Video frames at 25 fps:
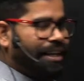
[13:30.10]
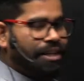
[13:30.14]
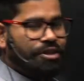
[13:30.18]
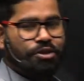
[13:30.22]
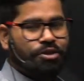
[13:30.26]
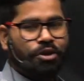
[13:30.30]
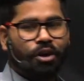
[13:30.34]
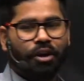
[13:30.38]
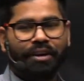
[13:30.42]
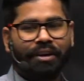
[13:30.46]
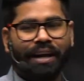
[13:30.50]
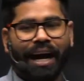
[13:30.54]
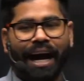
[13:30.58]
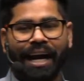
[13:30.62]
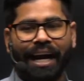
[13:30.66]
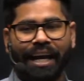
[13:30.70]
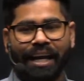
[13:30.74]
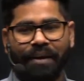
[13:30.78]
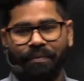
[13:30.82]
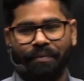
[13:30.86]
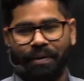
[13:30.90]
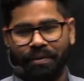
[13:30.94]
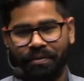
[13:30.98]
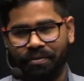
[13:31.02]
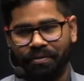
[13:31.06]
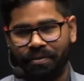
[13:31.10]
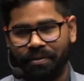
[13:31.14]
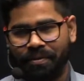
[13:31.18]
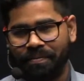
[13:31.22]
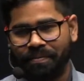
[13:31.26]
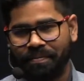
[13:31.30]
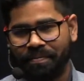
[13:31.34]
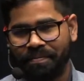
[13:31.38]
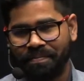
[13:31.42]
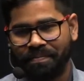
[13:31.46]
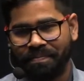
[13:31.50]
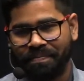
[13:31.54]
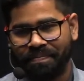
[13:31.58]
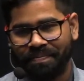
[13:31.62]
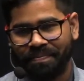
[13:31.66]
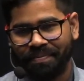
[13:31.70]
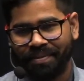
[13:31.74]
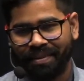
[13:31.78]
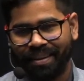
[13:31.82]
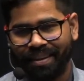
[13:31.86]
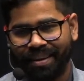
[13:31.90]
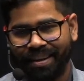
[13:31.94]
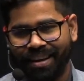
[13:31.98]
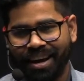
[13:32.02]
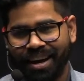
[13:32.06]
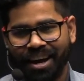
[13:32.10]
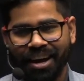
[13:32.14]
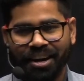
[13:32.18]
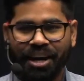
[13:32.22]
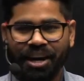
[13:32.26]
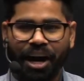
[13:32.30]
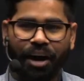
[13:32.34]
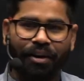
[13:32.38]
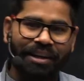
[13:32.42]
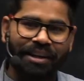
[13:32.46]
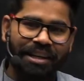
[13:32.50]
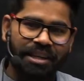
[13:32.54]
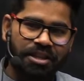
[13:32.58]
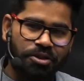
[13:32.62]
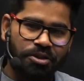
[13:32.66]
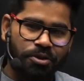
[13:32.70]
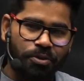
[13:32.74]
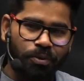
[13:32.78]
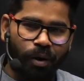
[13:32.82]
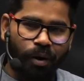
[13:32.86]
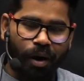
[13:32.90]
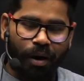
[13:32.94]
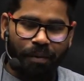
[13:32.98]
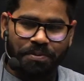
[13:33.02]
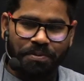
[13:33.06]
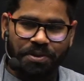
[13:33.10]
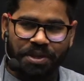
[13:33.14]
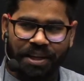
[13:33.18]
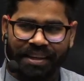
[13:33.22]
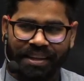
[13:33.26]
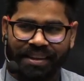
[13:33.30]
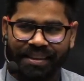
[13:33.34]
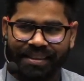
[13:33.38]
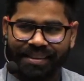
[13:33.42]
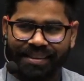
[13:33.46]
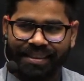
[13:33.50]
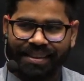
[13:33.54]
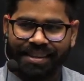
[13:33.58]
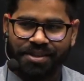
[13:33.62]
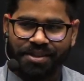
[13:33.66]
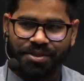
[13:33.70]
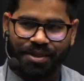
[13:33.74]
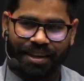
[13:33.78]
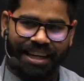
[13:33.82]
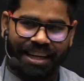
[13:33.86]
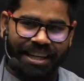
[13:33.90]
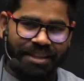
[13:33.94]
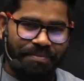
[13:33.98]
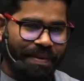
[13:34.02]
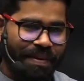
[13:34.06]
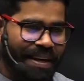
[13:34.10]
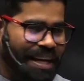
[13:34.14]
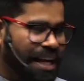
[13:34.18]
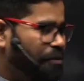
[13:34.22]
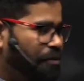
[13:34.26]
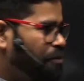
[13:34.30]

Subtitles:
not IMF. Now it is two option. So let me give you